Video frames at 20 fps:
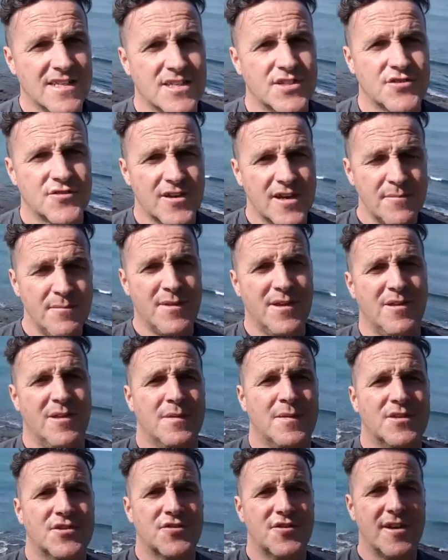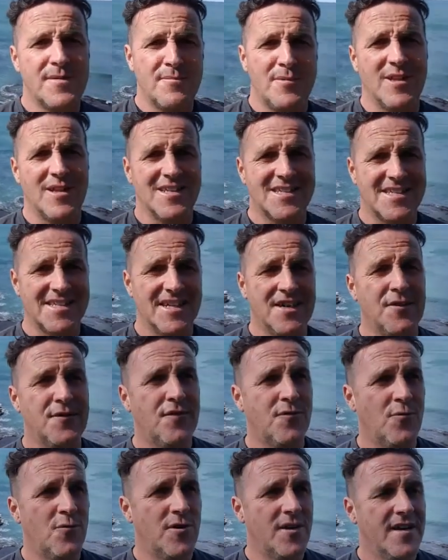this treadmill, and the treadmill
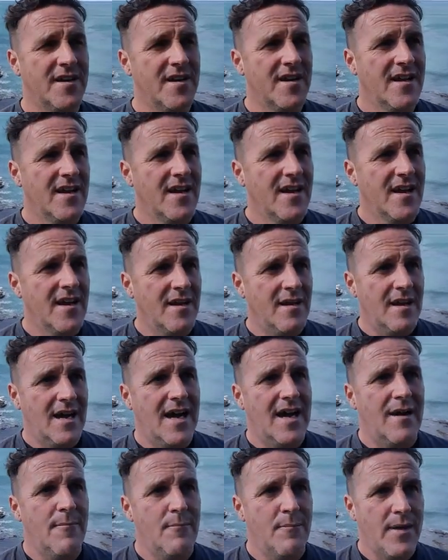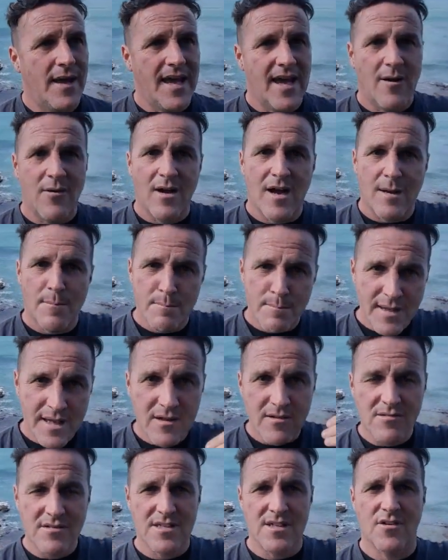itself would power a
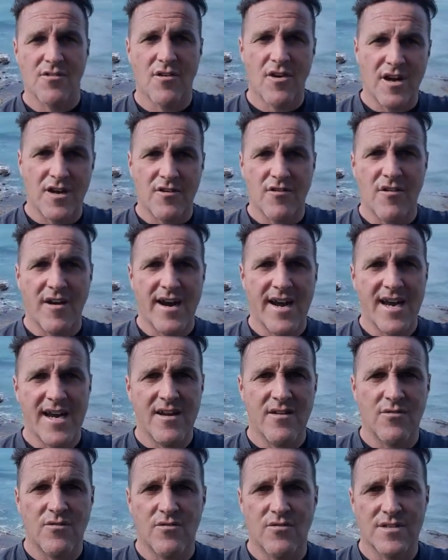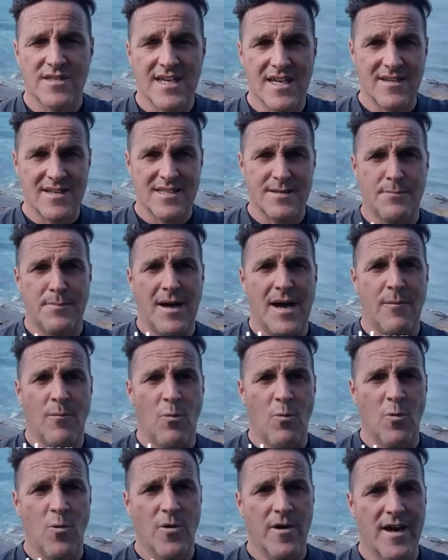mill to grind grain or something to pump
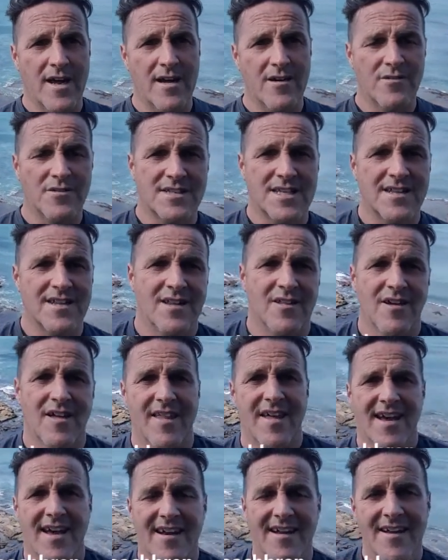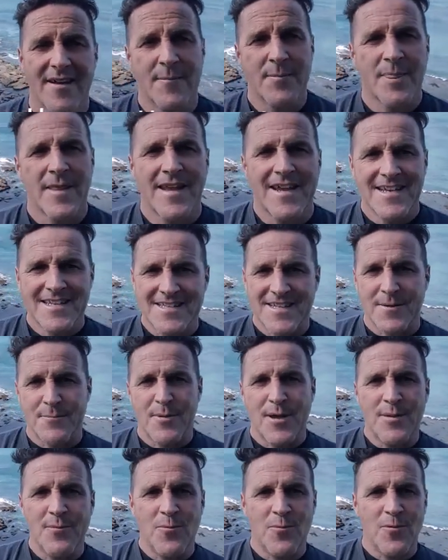water or something like that. So
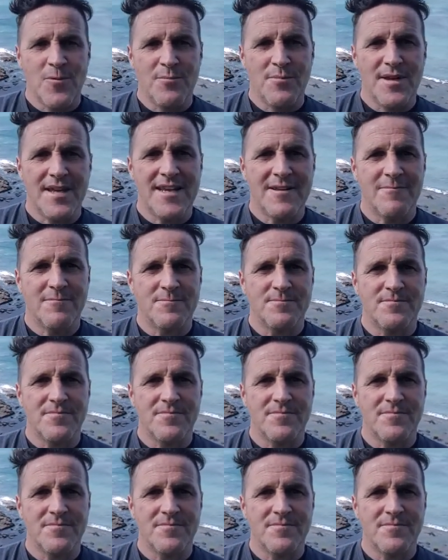people would be